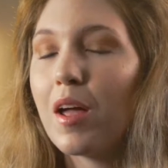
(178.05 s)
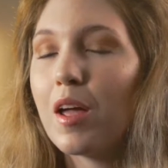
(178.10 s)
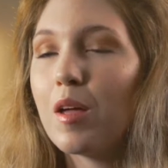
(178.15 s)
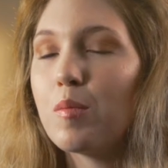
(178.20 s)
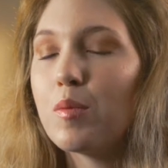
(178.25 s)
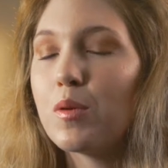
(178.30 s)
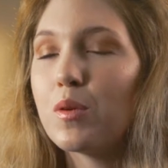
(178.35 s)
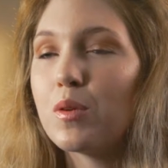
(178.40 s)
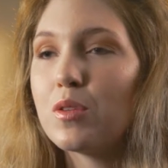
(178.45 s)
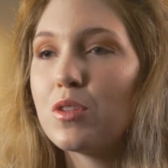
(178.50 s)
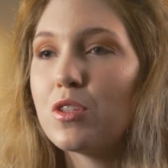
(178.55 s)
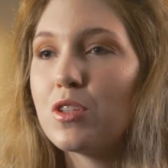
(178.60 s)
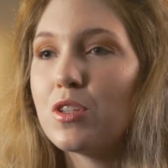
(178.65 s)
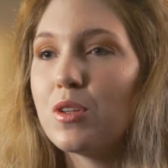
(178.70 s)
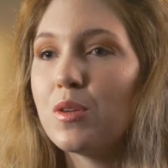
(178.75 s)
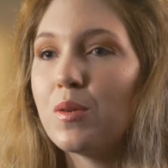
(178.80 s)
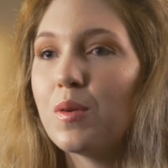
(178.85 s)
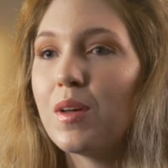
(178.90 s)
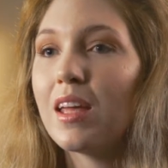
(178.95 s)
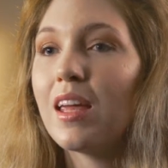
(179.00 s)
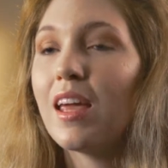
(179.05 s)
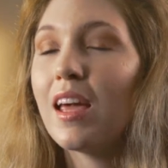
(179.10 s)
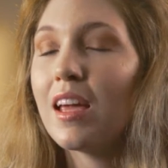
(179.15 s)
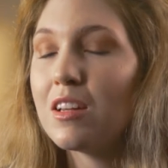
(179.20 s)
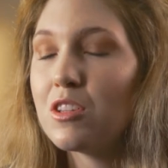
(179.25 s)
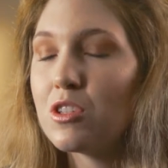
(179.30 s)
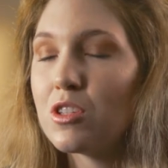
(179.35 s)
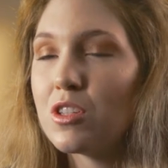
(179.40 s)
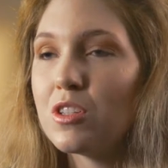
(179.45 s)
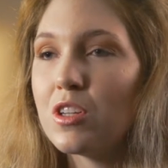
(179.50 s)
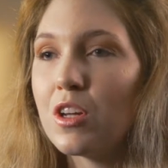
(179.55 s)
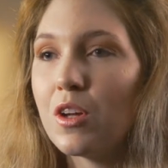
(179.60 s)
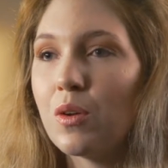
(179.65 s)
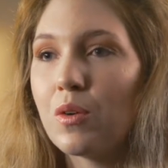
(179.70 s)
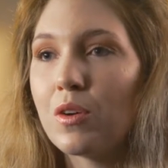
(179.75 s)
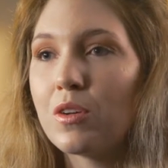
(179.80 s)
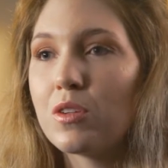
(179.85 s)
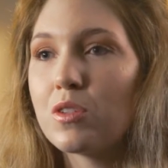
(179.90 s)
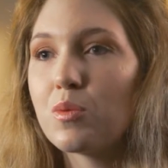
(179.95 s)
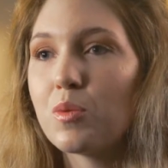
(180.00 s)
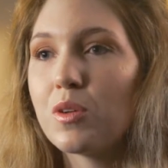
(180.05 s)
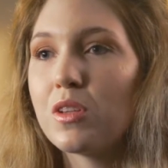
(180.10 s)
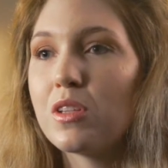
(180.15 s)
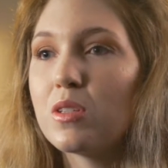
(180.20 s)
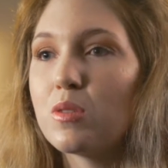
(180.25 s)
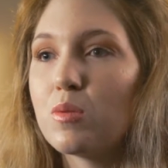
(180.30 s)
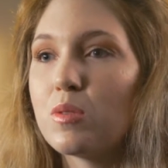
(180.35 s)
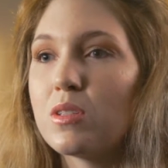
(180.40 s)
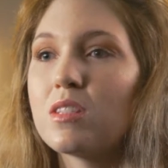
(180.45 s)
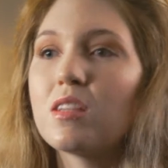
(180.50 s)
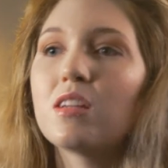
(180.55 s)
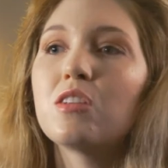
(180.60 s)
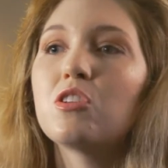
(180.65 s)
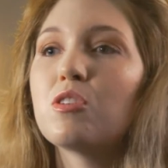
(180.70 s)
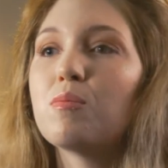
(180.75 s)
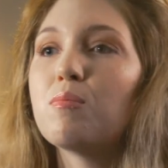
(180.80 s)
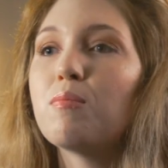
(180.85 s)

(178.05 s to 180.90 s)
able to engage the donors where this was such a